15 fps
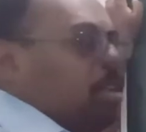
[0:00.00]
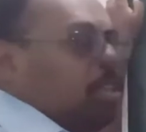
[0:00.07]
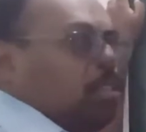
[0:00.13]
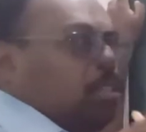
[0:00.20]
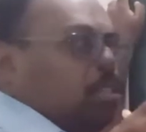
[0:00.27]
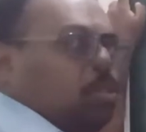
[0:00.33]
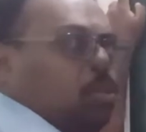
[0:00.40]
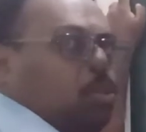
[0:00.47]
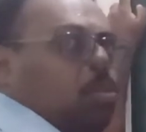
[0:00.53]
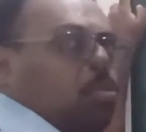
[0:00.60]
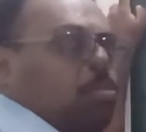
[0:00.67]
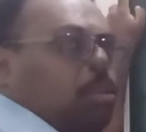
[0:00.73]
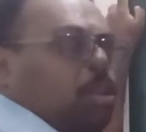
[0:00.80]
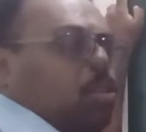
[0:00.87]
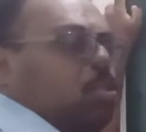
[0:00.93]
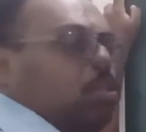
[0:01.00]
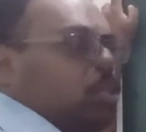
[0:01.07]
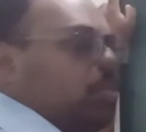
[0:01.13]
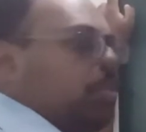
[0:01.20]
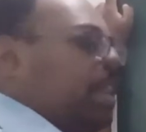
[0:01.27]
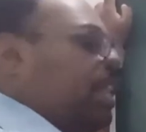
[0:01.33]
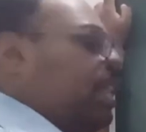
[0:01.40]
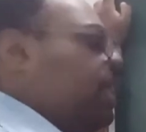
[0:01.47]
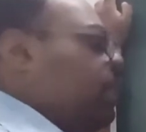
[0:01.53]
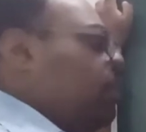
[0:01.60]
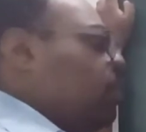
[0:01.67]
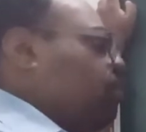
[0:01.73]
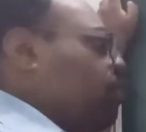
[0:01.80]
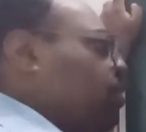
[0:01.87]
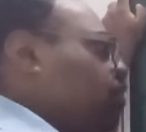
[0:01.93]
temperatures go below
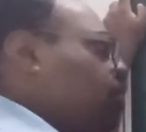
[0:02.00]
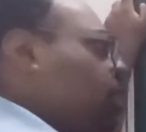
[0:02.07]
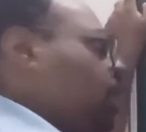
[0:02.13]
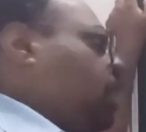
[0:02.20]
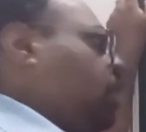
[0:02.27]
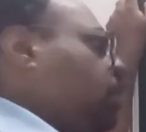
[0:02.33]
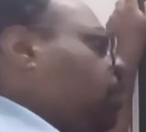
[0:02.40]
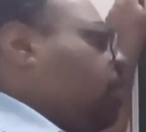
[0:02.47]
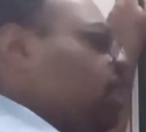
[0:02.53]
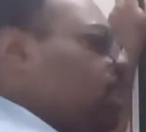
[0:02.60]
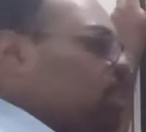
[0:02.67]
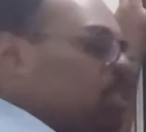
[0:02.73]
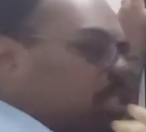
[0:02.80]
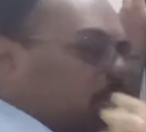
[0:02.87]
20 or 15, you